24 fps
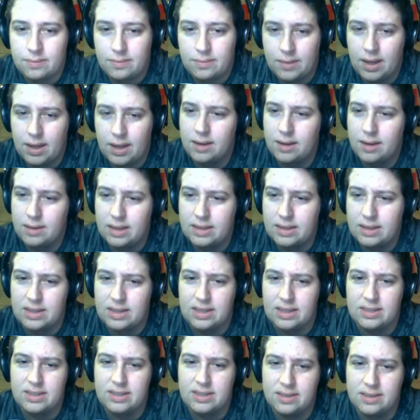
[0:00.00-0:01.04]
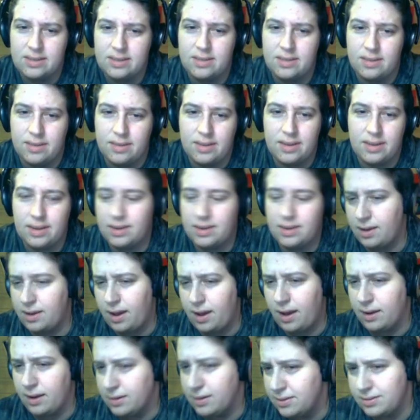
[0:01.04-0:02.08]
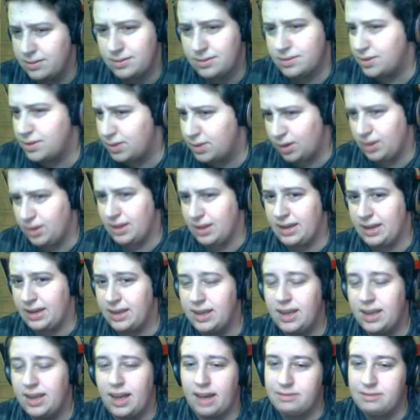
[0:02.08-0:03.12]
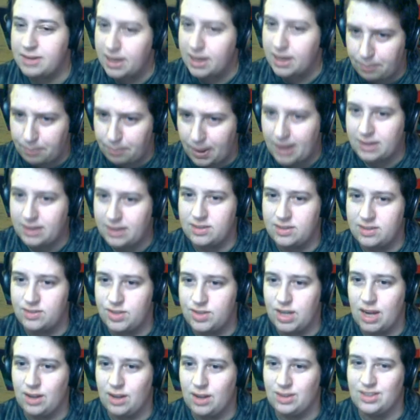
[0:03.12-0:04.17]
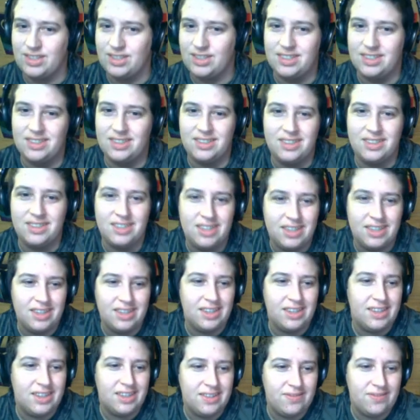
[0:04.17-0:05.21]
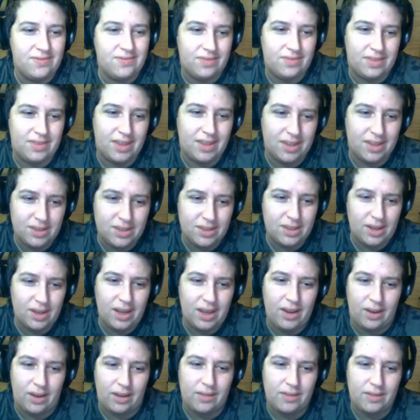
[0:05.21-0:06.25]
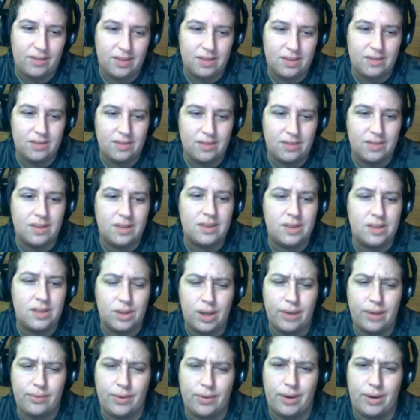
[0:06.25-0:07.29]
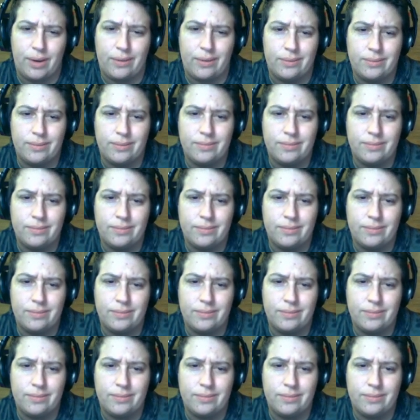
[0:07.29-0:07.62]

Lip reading: No, insist. Yeah, totally. I've got a box of shells. No, it's okay. It's okay for you.